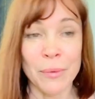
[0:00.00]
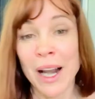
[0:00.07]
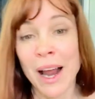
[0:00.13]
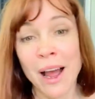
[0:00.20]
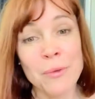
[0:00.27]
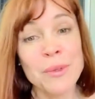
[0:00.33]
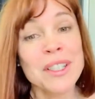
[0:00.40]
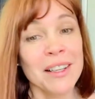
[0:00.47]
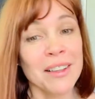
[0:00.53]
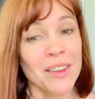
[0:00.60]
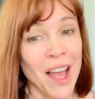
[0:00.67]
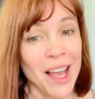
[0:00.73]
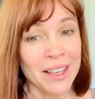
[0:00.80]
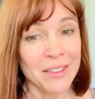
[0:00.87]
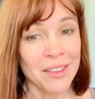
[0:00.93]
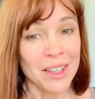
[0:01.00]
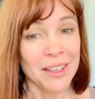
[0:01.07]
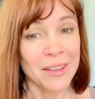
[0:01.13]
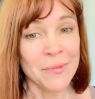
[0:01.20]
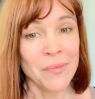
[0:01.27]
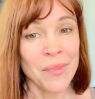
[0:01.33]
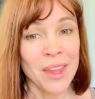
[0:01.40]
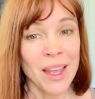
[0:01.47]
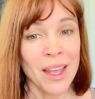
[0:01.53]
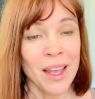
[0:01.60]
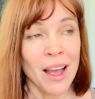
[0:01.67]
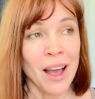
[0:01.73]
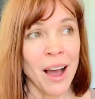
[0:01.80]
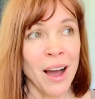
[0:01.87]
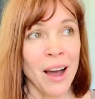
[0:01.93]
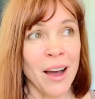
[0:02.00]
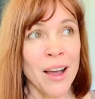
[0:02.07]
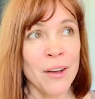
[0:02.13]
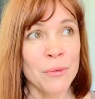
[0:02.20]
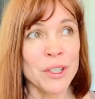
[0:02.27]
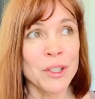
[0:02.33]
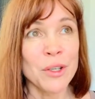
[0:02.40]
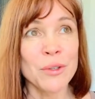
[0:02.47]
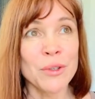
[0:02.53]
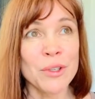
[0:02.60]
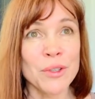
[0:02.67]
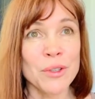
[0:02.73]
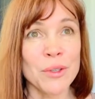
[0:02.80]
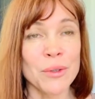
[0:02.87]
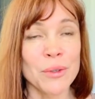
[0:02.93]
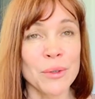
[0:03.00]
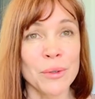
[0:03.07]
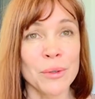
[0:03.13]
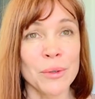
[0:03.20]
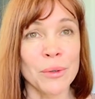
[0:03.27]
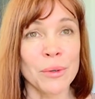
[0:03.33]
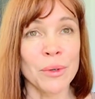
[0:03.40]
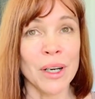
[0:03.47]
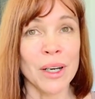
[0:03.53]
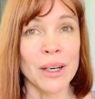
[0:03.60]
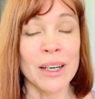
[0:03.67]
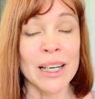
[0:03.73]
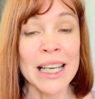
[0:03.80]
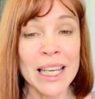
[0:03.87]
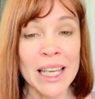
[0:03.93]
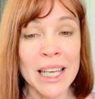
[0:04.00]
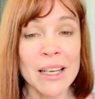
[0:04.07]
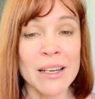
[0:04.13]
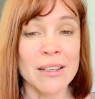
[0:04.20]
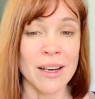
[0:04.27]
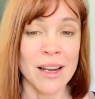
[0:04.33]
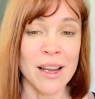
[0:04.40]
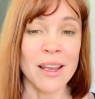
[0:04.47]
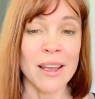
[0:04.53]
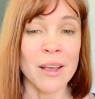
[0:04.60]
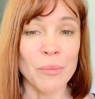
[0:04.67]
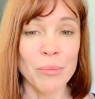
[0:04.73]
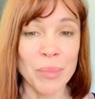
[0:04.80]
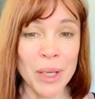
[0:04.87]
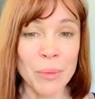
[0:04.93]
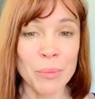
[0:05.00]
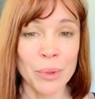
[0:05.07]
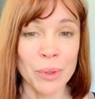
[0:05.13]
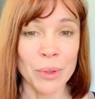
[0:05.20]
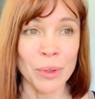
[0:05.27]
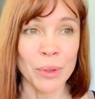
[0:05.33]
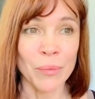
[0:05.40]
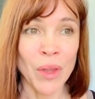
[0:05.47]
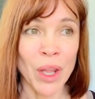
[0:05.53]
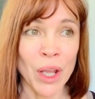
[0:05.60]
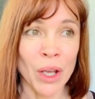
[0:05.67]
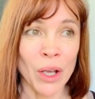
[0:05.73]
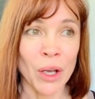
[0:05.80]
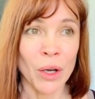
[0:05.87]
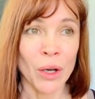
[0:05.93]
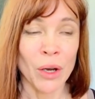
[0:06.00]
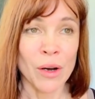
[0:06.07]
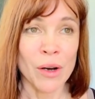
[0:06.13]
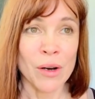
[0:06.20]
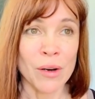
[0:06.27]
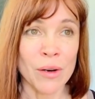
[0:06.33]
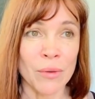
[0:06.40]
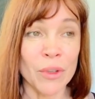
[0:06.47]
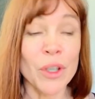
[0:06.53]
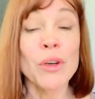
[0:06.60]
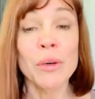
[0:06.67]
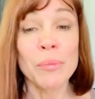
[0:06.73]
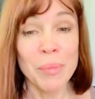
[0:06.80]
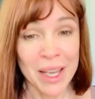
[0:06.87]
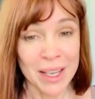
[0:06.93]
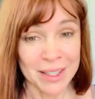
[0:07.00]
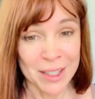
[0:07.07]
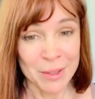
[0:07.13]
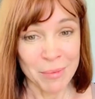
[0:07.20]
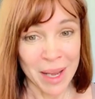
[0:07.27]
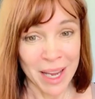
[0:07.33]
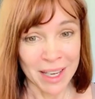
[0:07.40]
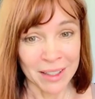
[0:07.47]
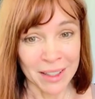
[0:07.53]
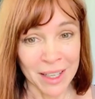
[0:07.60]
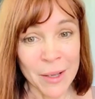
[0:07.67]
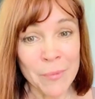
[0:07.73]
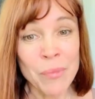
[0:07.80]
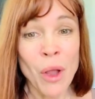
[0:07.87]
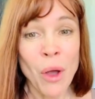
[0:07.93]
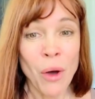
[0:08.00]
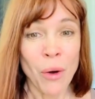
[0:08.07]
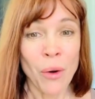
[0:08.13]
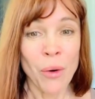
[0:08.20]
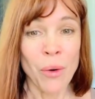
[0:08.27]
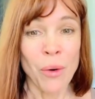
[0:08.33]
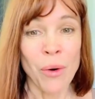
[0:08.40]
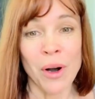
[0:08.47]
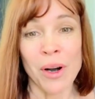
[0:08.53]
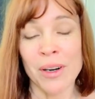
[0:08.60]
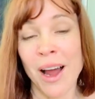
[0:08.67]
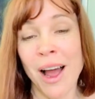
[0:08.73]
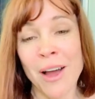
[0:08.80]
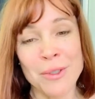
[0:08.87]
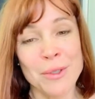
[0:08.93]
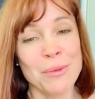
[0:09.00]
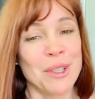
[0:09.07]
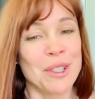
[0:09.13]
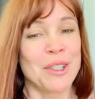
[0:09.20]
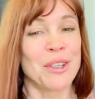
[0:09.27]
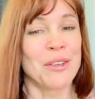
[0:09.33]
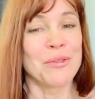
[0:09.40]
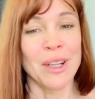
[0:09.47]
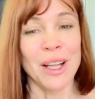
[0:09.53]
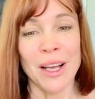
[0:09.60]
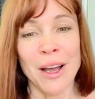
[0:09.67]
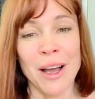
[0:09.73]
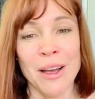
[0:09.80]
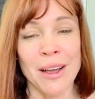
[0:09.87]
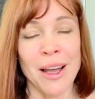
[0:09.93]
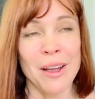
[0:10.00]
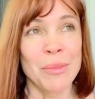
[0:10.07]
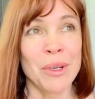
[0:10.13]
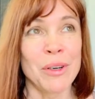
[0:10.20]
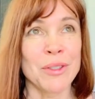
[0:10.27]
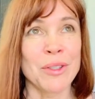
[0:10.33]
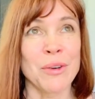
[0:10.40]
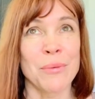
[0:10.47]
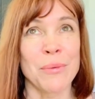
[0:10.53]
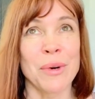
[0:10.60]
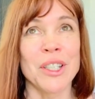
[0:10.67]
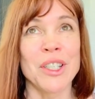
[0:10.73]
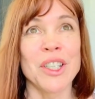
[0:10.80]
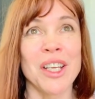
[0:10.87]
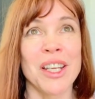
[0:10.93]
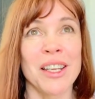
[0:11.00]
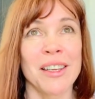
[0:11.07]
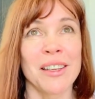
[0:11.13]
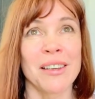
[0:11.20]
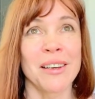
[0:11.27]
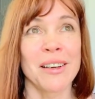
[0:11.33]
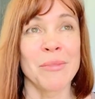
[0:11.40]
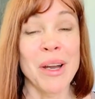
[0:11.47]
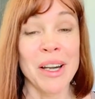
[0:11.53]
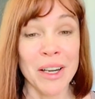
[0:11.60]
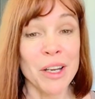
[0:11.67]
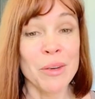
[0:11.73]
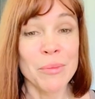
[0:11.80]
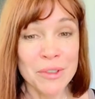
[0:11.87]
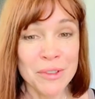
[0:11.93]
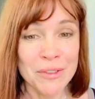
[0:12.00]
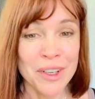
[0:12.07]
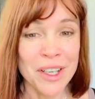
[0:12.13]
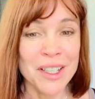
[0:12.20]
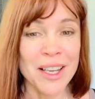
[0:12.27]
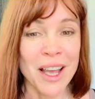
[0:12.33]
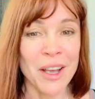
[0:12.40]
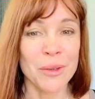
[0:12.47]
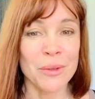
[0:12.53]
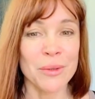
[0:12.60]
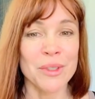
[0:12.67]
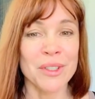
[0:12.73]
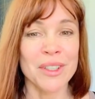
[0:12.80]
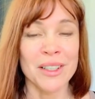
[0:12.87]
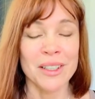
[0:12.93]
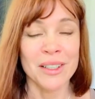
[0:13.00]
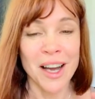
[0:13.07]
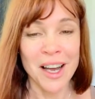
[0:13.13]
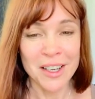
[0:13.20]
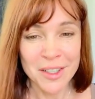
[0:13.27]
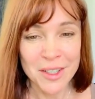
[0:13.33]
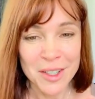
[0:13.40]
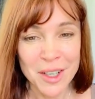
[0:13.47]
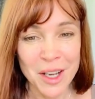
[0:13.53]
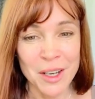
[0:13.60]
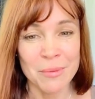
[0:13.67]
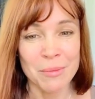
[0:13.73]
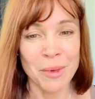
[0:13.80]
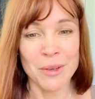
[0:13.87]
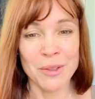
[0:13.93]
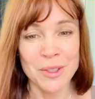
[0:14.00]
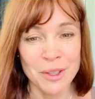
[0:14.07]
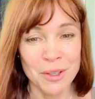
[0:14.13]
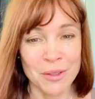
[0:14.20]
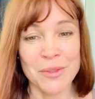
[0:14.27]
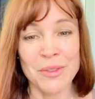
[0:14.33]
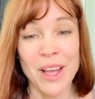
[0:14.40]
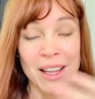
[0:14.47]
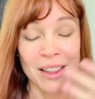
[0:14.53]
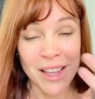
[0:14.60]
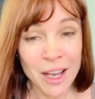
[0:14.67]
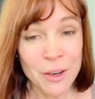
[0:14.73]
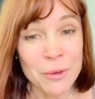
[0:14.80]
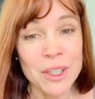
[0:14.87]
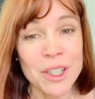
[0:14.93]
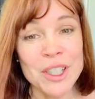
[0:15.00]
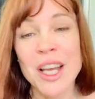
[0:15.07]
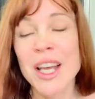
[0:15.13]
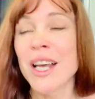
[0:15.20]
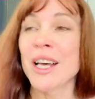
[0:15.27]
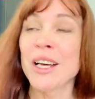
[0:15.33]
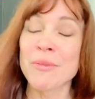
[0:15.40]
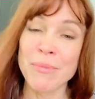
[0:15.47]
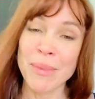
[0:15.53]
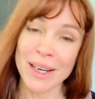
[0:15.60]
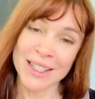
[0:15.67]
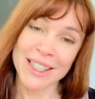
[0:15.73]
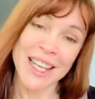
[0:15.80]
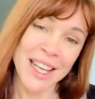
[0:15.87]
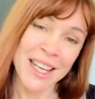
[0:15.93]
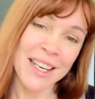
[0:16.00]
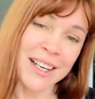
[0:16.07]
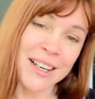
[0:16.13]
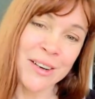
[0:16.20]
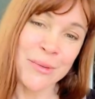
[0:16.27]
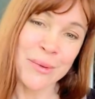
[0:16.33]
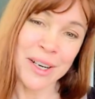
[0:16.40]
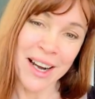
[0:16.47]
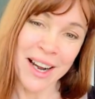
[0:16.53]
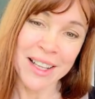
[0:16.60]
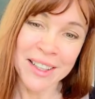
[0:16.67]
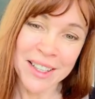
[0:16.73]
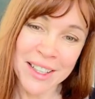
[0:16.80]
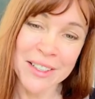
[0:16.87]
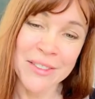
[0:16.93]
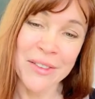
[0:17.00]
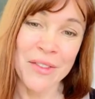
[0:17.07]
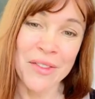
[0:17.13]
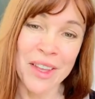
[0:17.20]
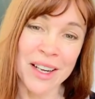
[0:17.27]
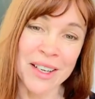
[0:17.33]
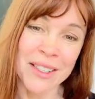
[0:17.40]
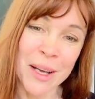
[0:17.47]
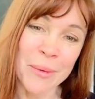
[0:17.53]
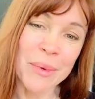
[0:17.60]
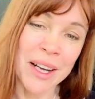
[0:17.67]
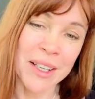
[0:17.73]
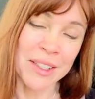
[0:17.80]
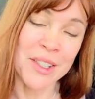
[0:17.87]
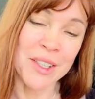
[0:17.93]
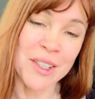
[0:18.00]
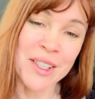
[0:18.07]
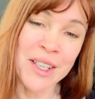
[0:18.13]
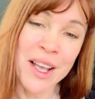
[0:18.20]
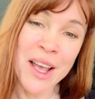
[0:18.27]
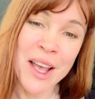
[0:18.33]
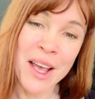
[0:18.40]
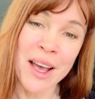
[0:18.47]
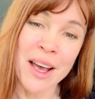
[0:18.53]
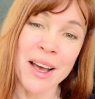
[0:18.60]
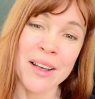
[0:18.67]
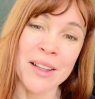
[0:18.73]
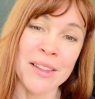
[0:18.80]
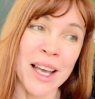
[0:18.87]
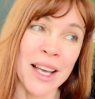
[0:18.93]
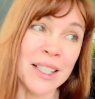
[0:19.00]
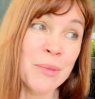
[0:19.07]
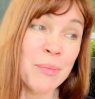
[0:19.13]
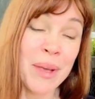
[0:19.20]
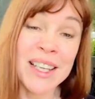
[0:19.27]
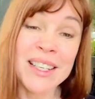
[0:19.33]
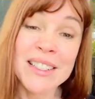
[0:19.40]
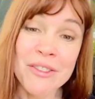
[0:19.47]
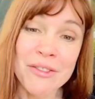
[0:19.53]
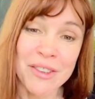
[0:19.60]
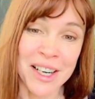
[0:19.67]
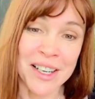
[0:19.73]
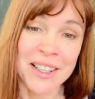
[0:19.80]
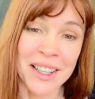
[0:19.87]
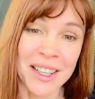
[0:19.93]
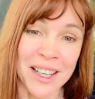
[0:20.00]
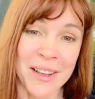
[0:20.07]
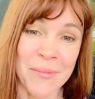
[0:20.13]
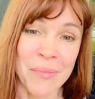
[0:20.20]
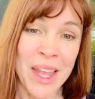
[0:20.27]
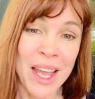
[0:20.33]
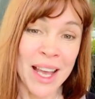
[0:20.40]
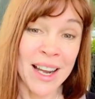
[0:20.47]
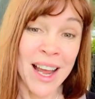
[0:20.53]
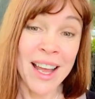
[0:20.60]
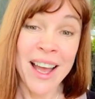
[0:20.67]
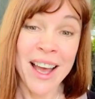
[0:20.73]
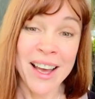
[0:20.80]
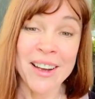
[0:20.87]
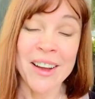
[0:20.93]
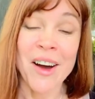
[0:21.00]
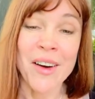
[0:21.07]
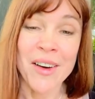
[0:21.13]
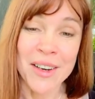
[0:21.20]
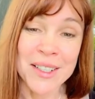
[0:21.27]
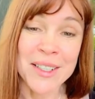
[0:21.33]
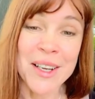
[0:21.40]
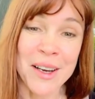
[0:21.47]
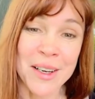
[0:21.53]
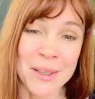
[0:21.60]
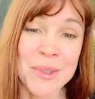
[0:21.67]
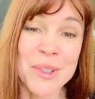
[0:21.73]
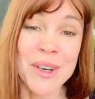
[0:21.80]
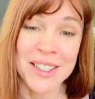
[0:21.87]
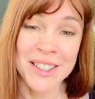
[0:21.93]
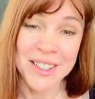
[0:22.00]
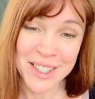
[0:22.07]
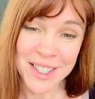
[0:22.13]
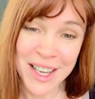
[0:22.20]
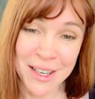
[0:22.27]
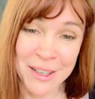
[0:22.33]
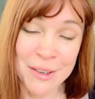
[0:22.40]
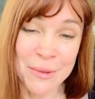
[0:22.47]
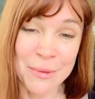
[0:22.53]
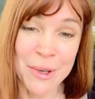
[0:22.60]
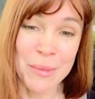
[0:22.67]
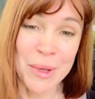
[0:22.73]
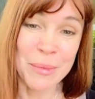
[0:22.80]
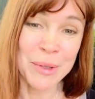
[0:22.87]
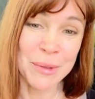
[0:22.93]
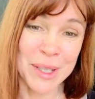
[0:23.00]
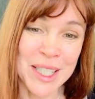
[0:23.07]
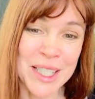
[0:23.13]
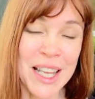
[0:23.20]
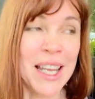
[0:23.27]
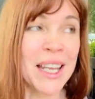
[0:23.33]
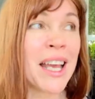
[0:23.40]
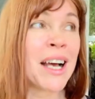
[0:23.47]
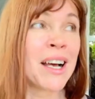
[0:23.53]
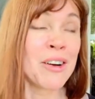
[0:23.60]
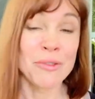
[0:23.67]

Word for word: when I was in Latvia, I was used to uh, hearing people, uh, Europeans mainly, or I was watching, like I had been also watching American movies. I could uh, understand most of that language, but here where I live, there are subcultures uh, that speak differently, and I had a hard time to understand what people were saying.